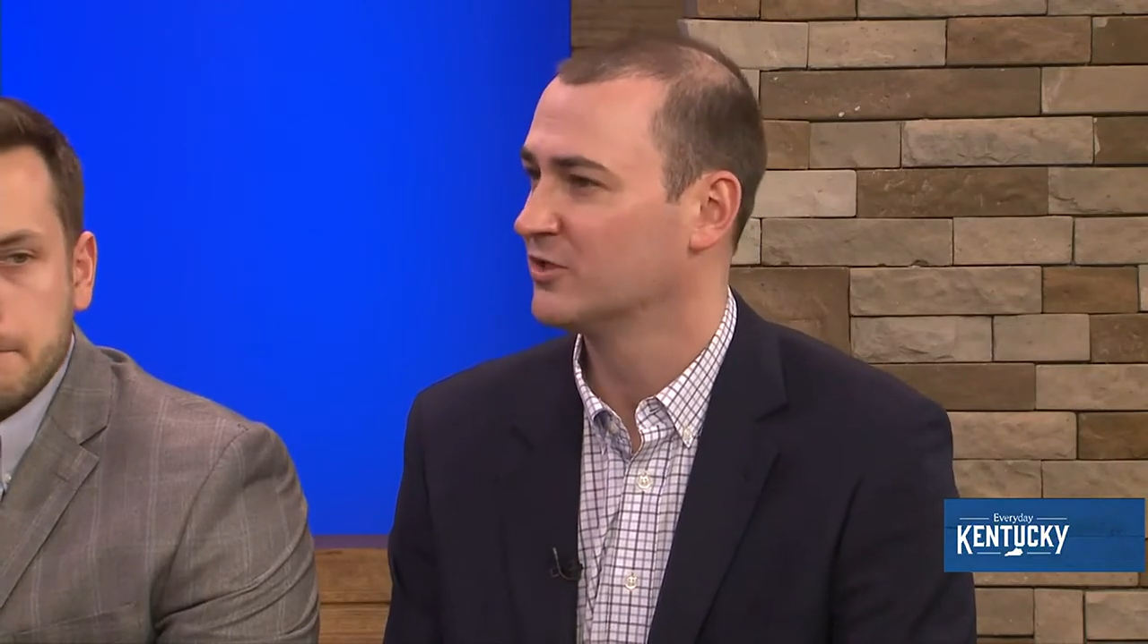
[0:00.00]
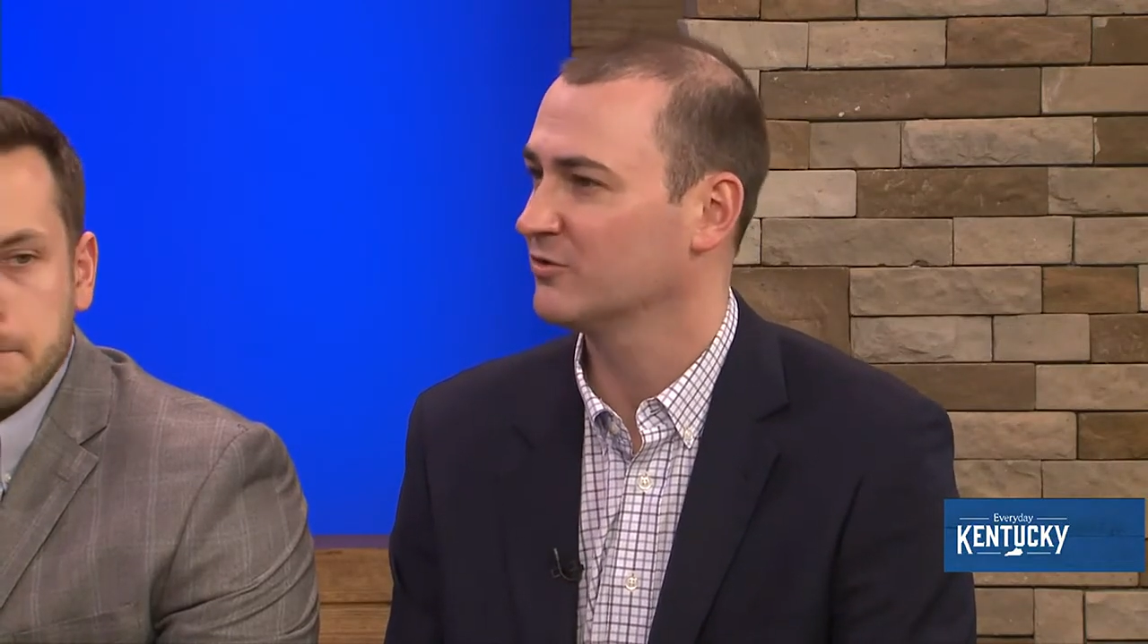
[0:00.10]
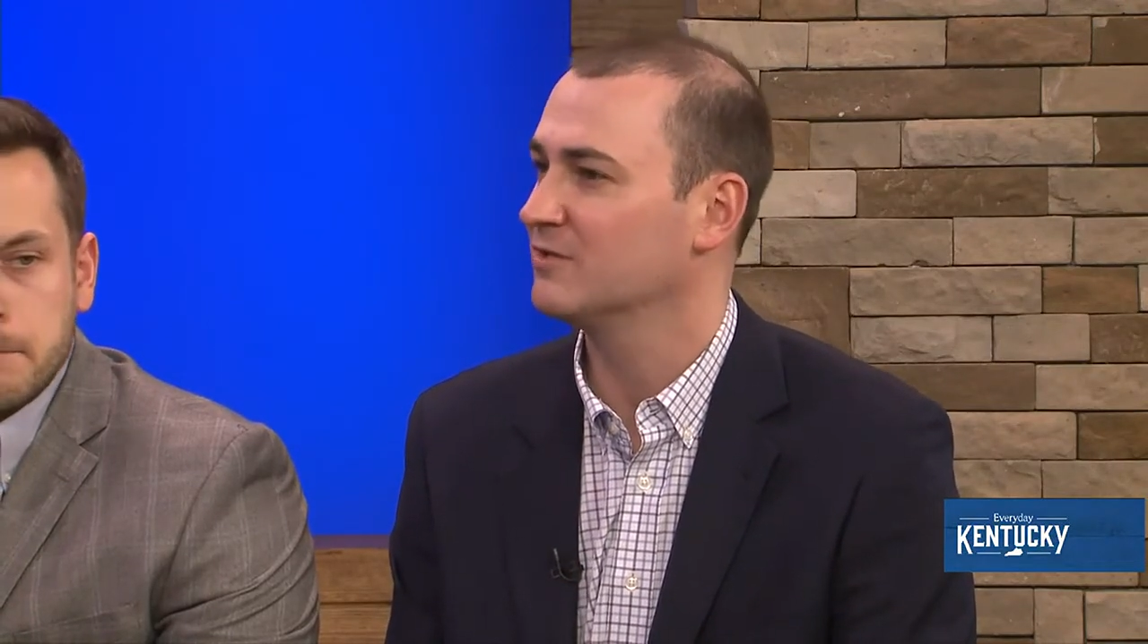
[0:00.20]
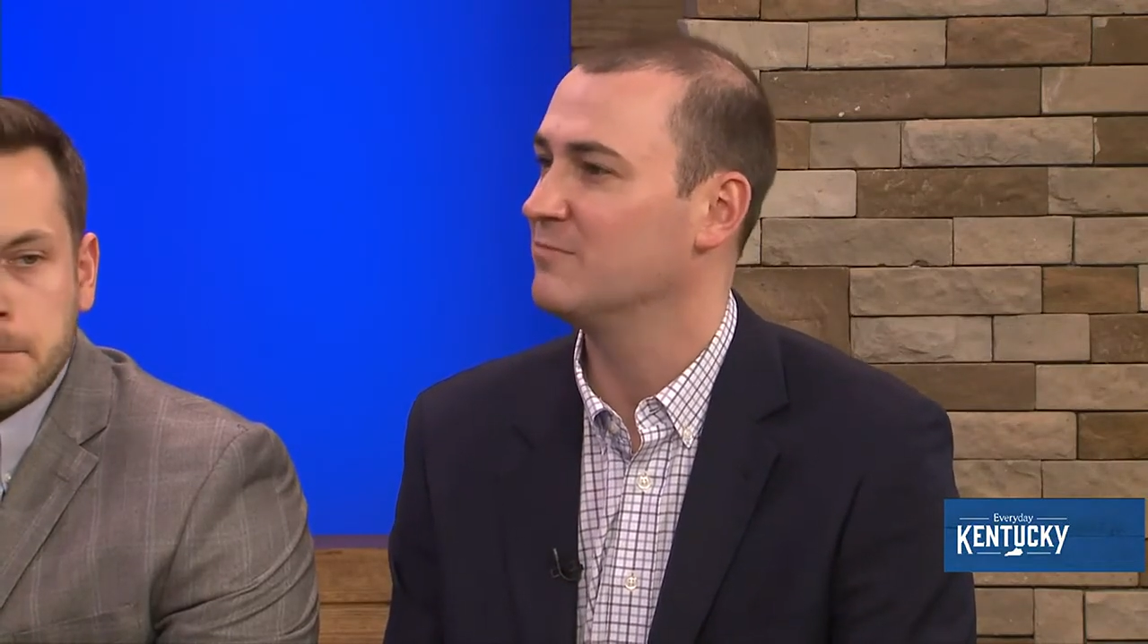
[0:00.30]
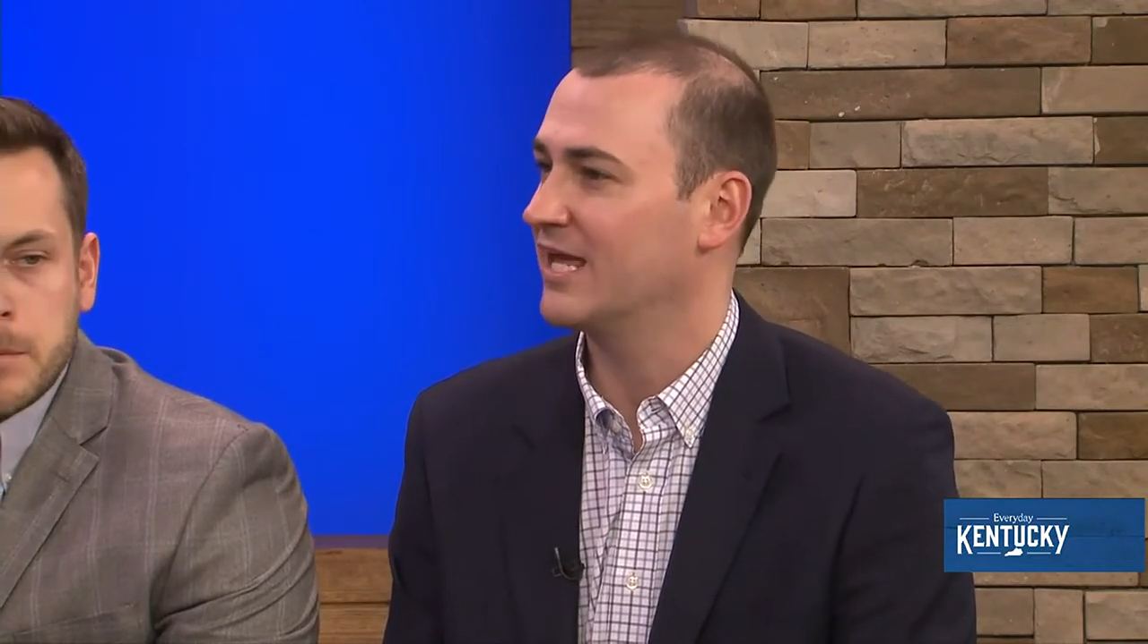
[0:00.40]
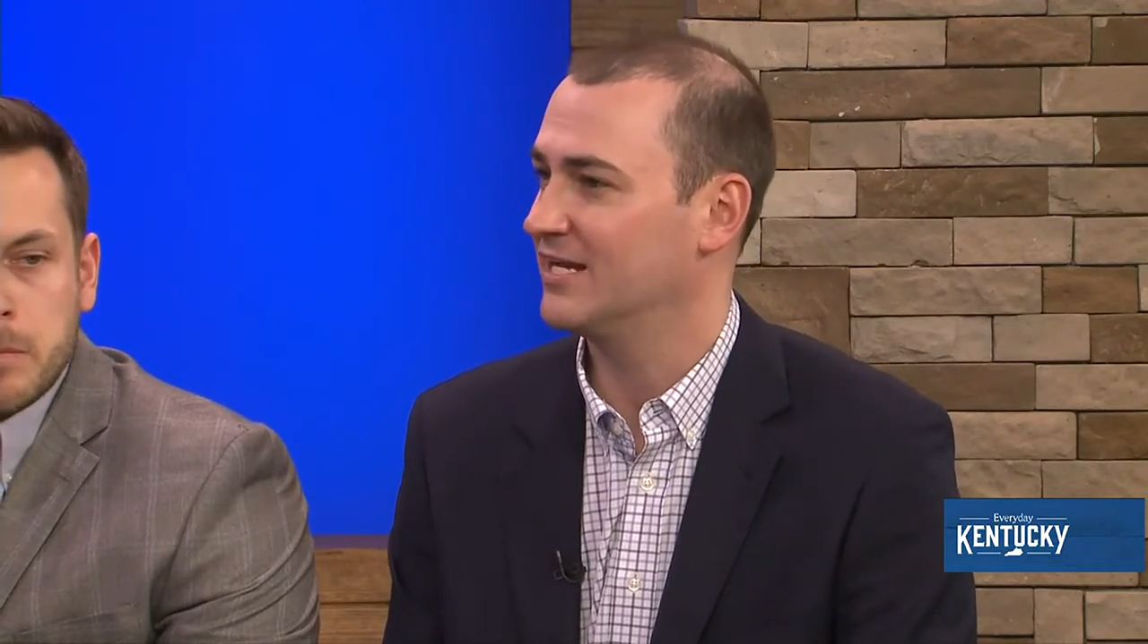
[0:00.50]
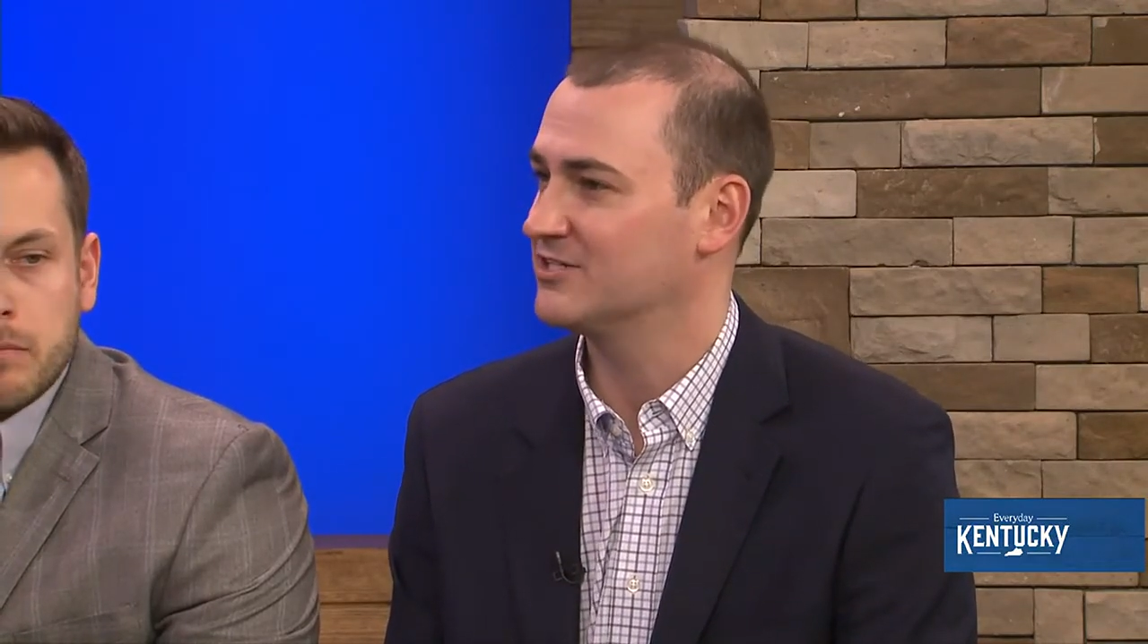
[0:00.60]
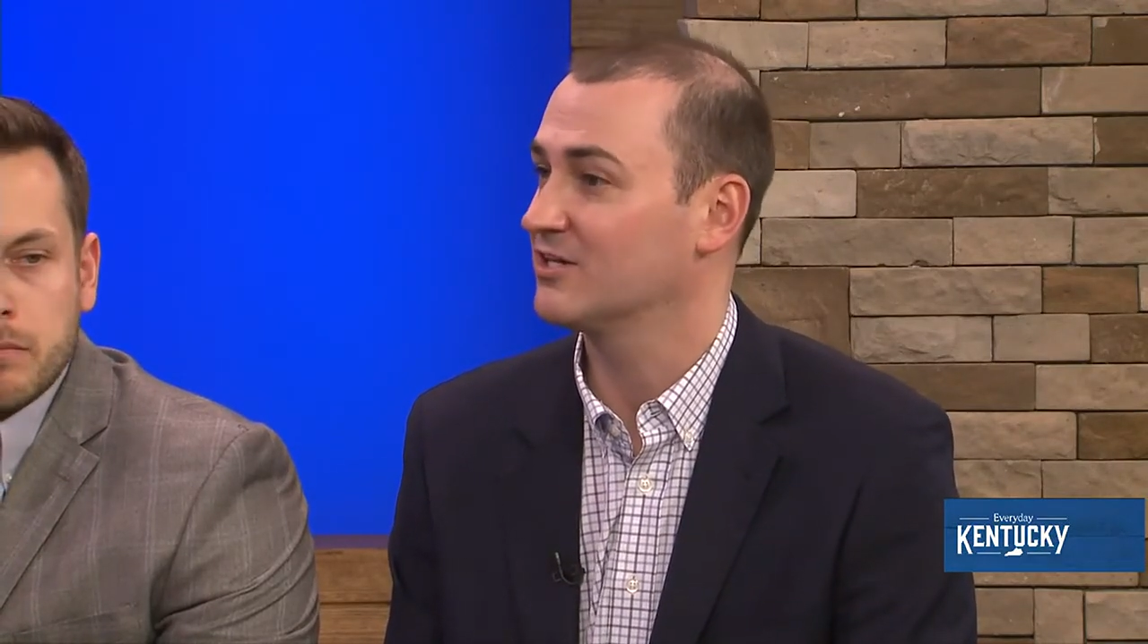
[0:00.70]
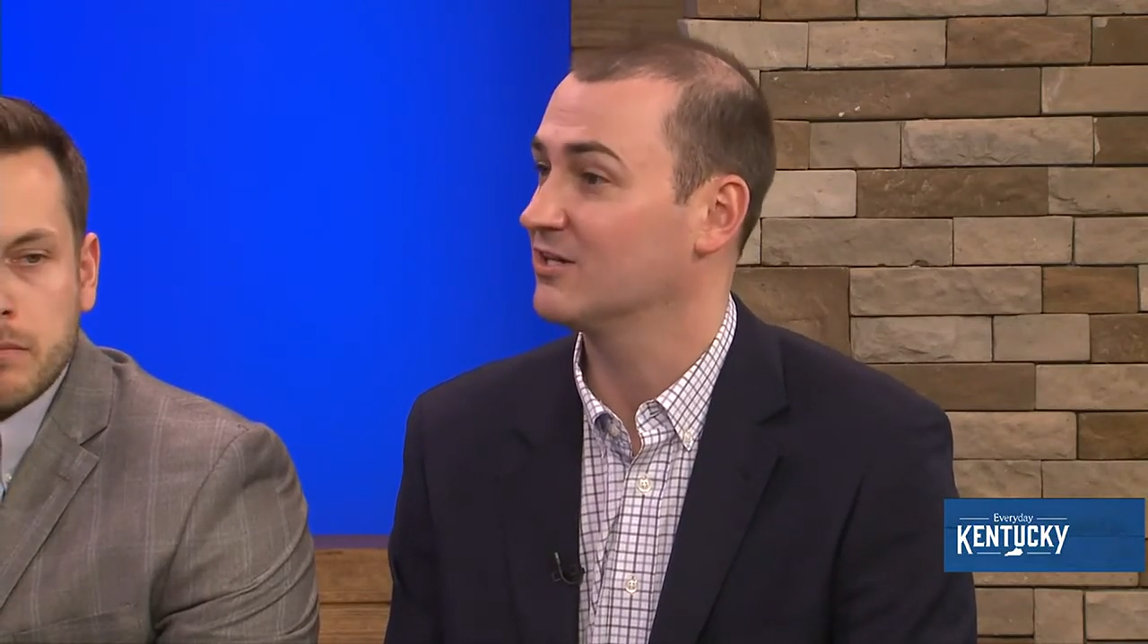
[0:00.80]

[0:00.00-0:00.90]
really manage a